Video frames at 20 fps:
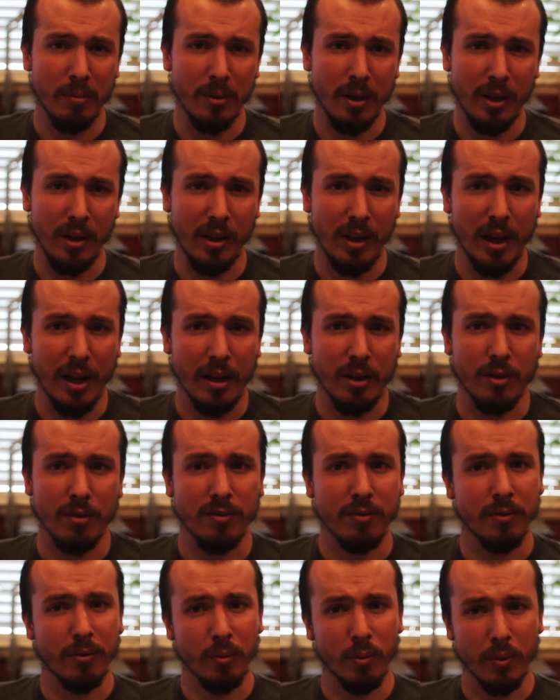lack
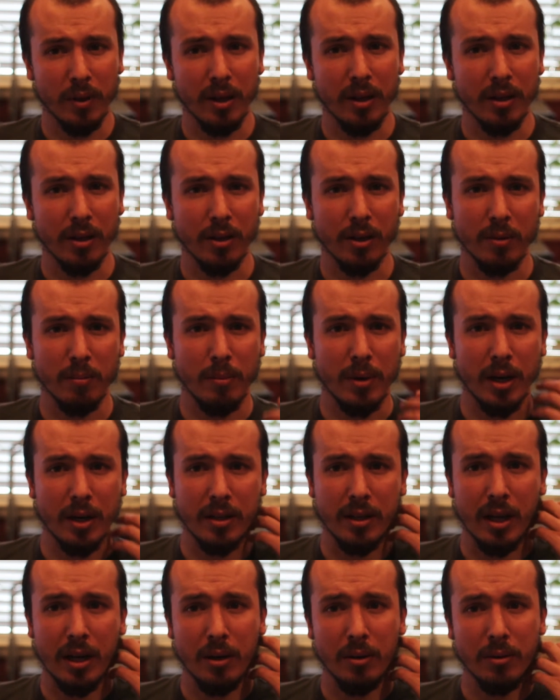of really good
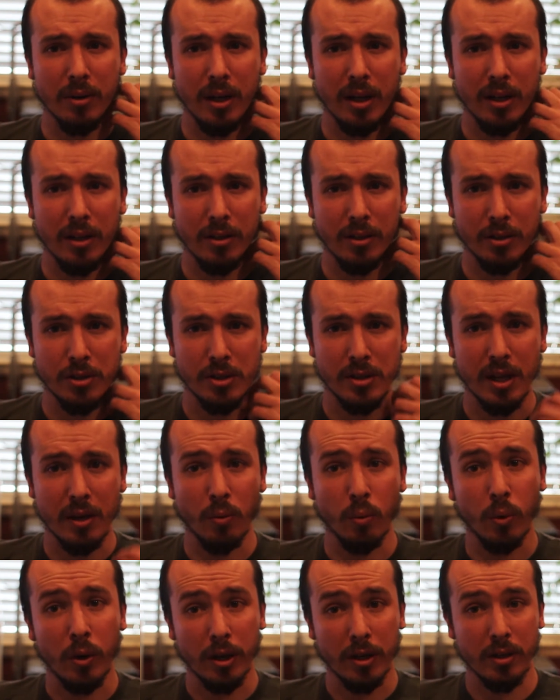Markdown editors
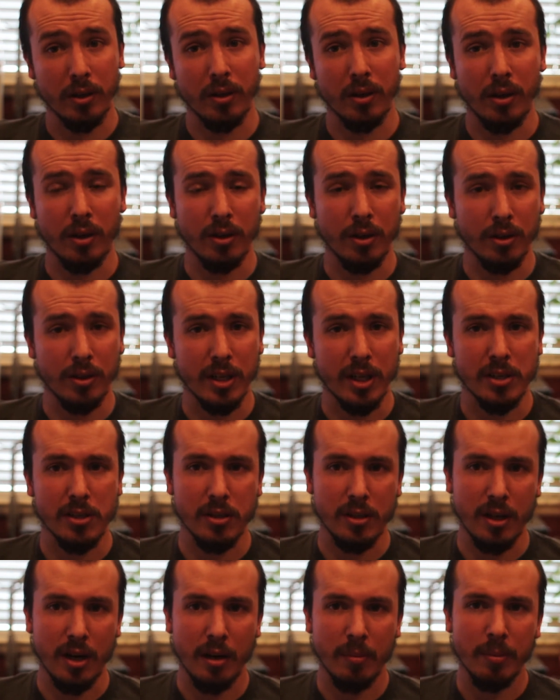that work on your
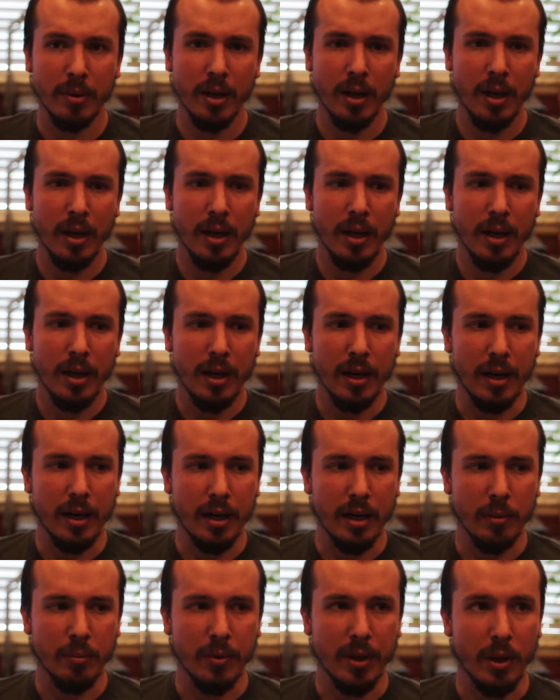desktop,
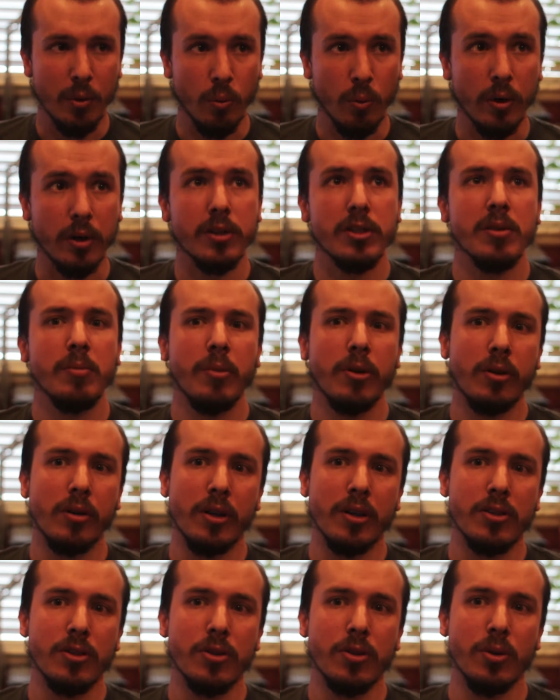that work
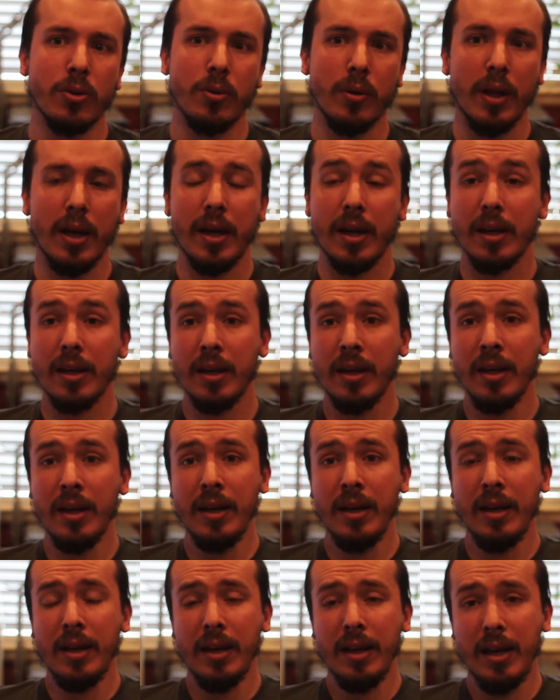similarly to like
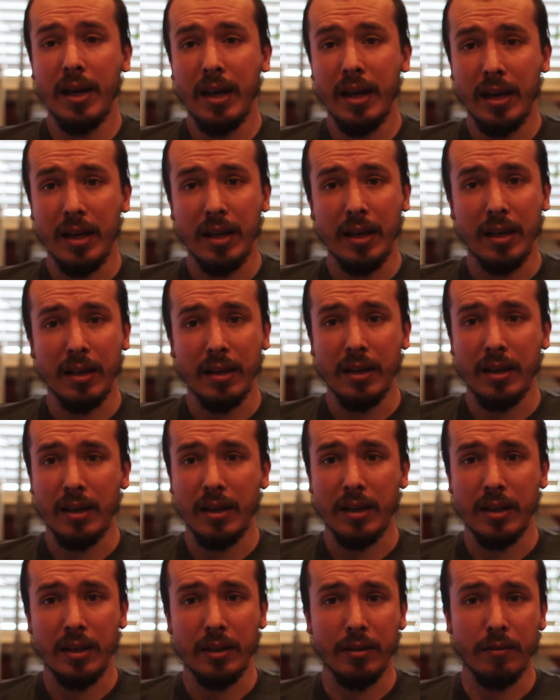a
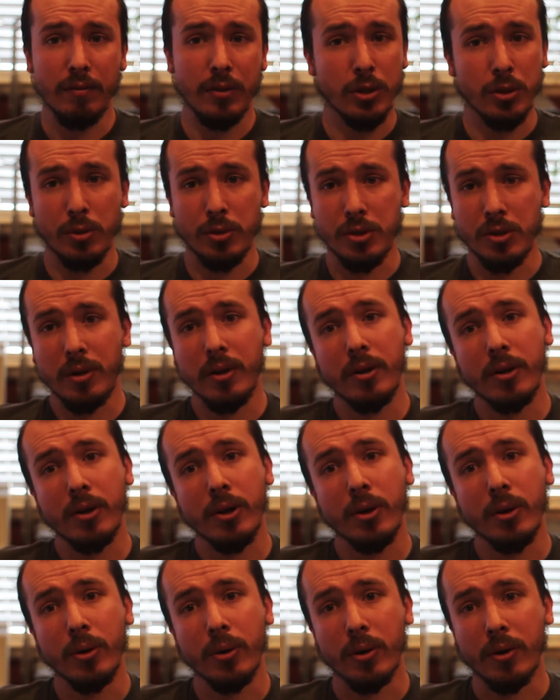Visual Studio
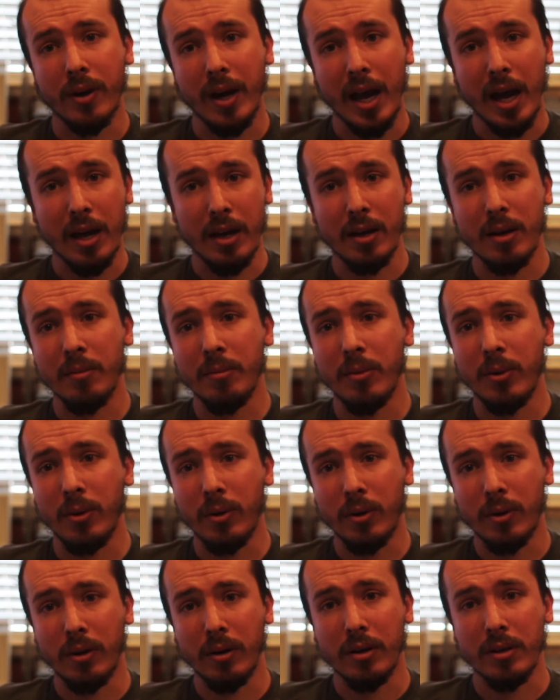Code or Atom
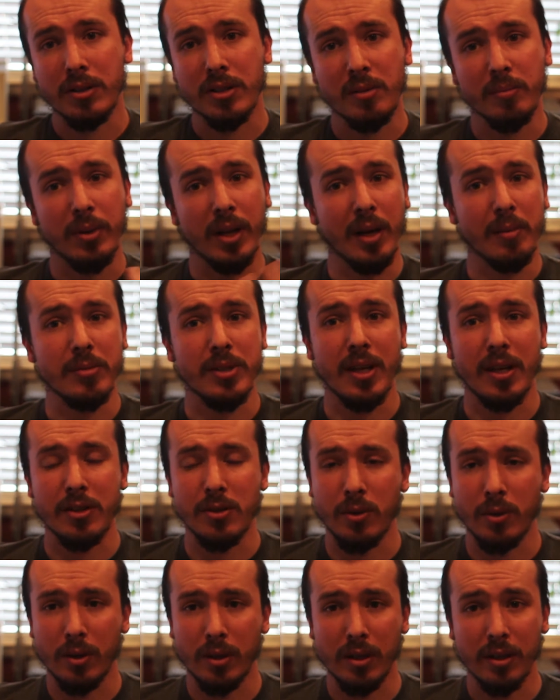or Sublime
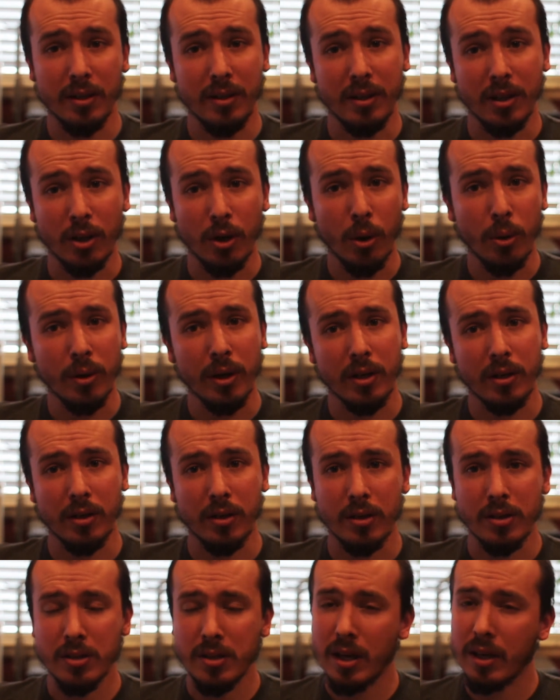Text or the code
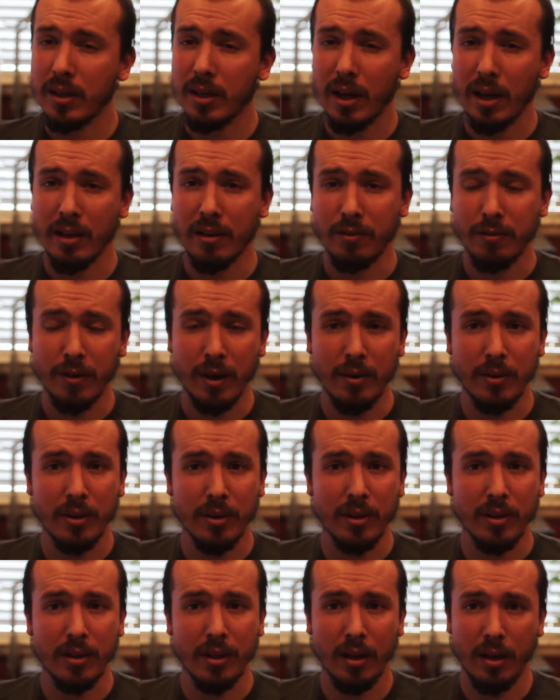editors. I found
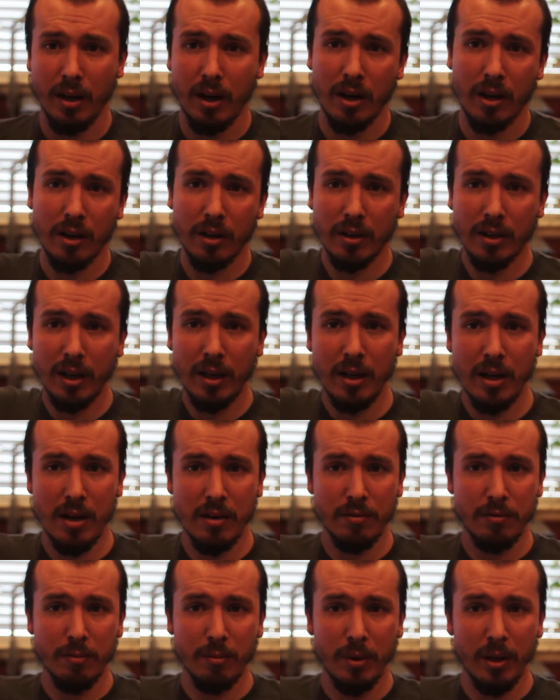that there aren't
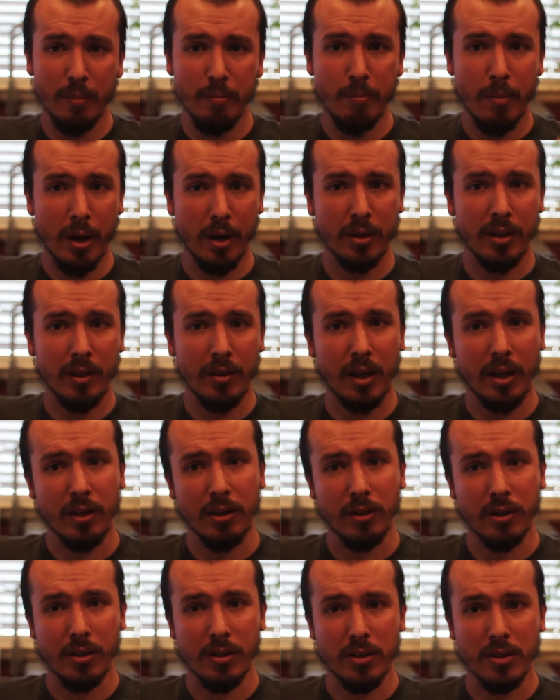enough Markdown
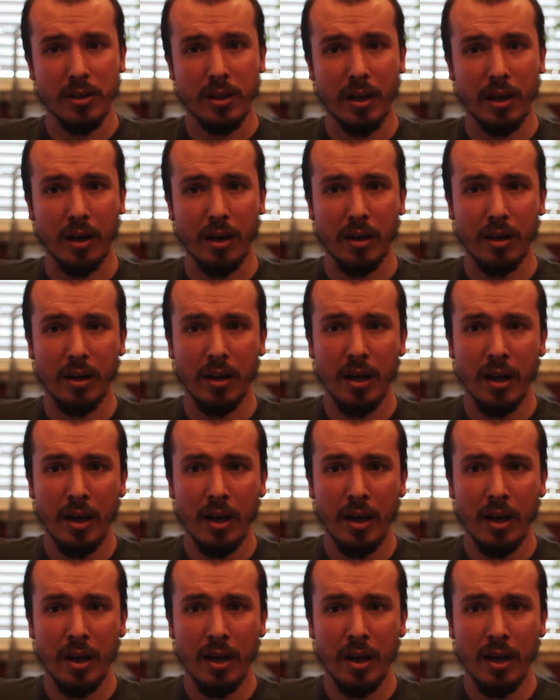editors that are